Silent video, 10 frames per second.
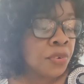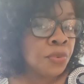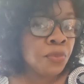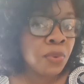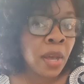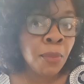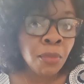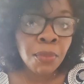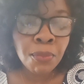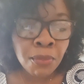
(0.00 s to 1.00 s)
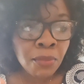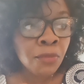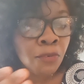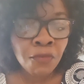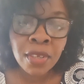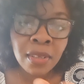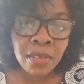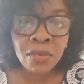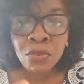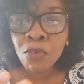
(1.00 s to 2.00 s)
you know, um, moving,
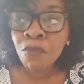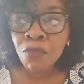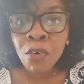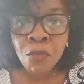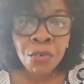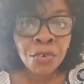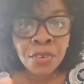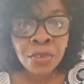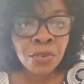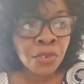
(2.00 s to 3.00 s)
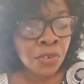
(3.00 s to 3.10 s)
you know, forward in the